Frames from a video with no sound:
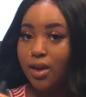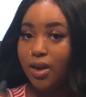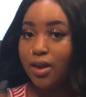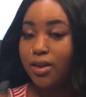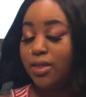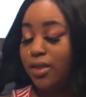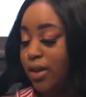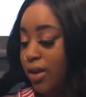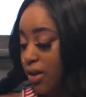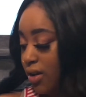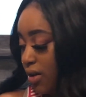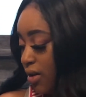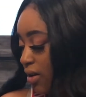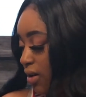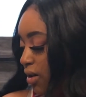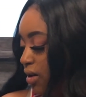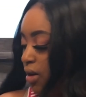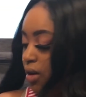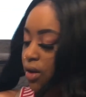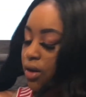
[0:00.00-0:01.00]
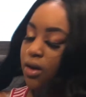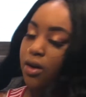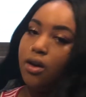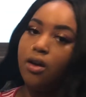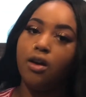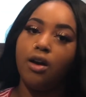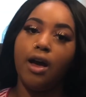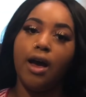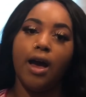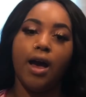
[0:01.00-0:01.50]
And then
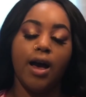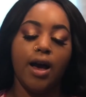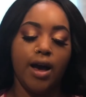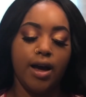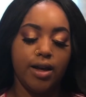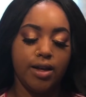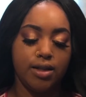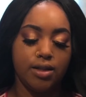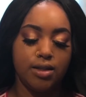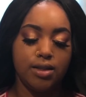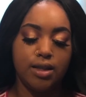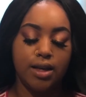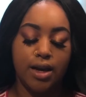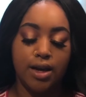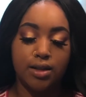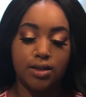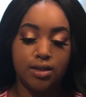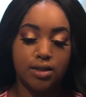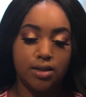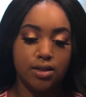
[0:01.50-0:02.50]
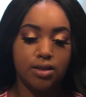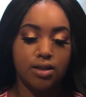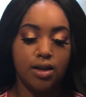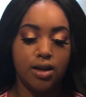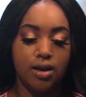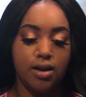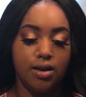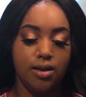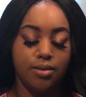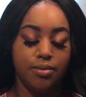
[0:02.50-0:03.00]
as that's
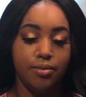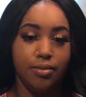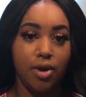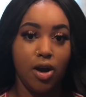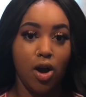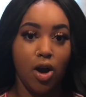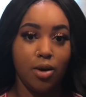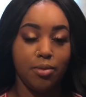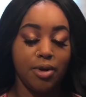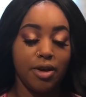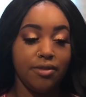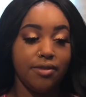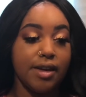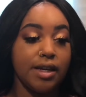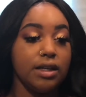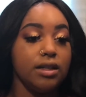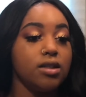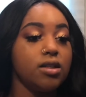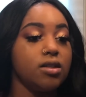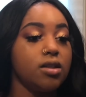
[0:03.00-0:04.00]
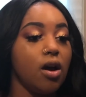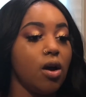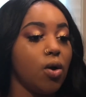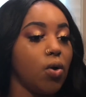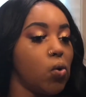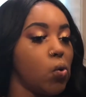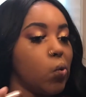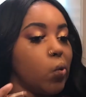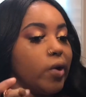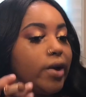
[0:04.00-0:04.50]
on my face,
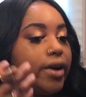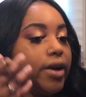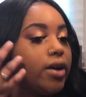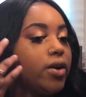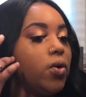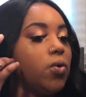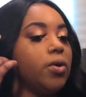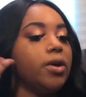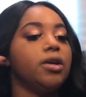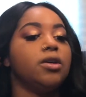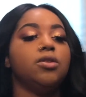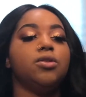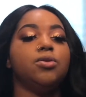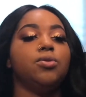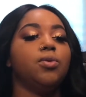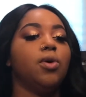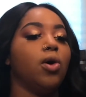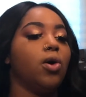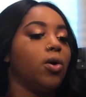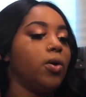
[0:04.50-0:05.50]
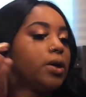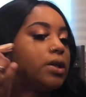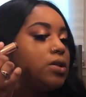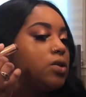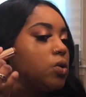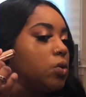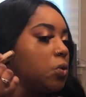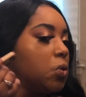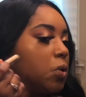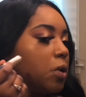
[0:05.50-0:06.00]
we're going to
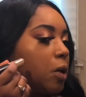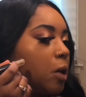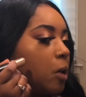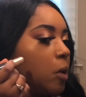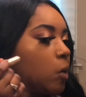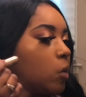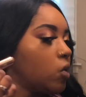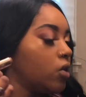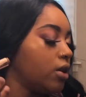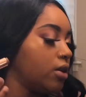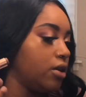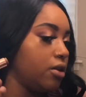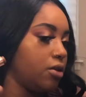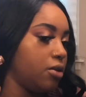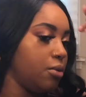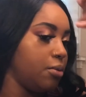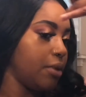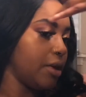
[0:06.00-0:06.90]
contour a little